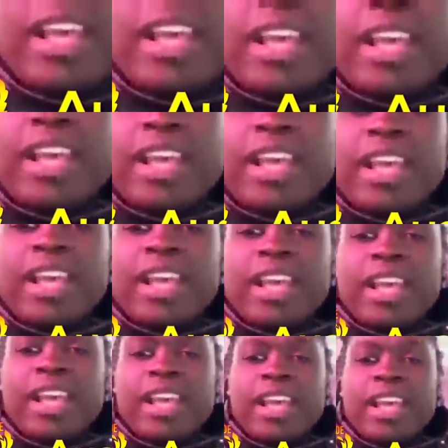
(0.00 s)

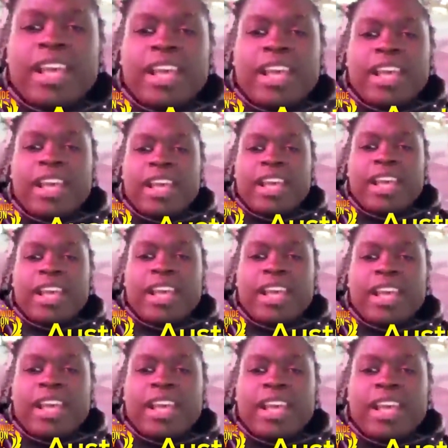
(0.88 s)

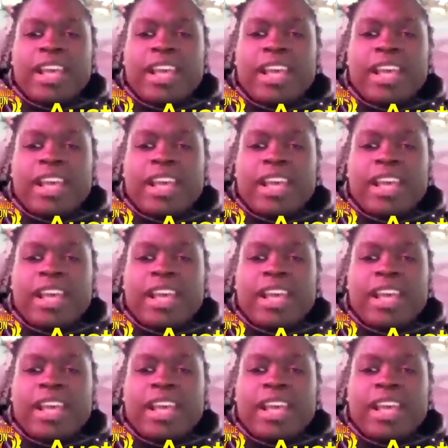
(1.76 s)
(no one is talking)